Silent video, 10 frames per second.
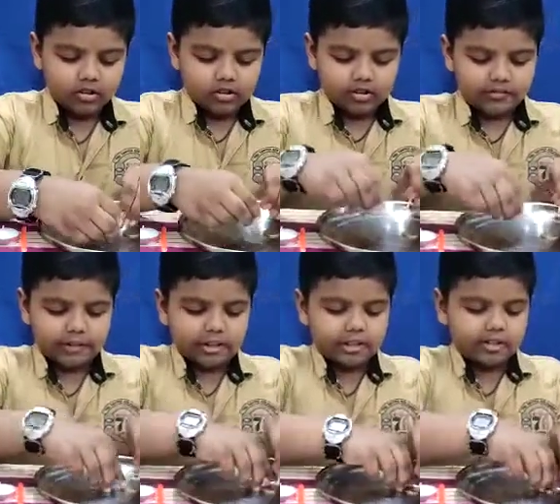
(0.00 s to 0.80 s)
So
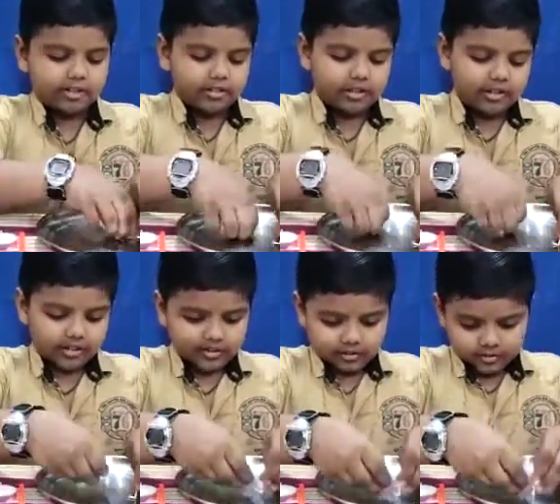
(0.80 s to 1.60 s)
first
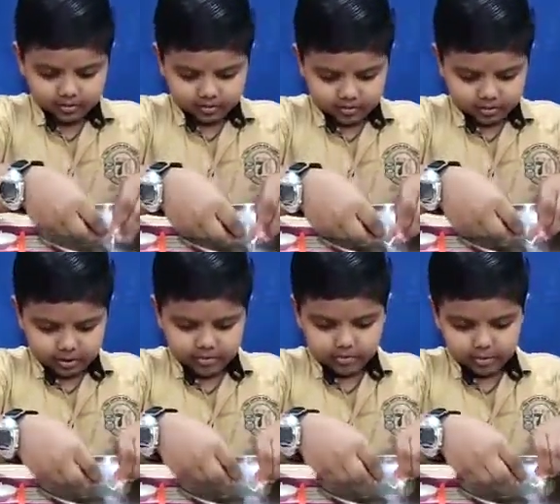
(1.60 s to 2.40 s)

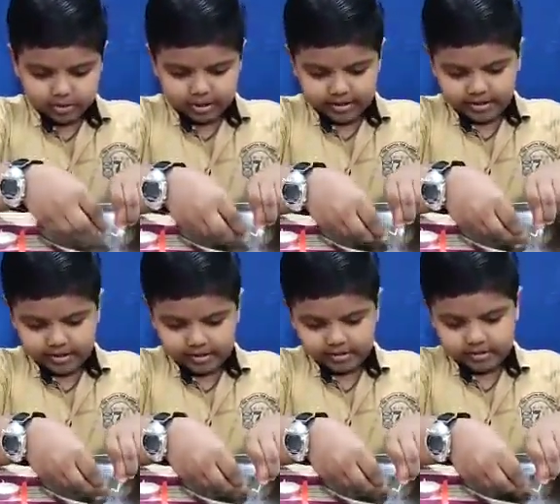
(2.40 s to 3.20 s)
keep your candle
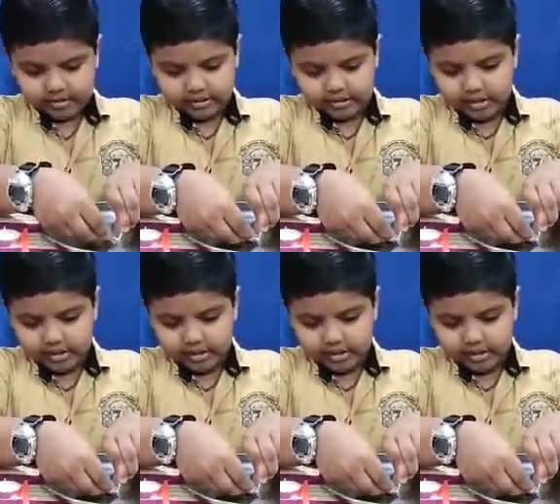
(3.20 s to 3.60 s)
like this.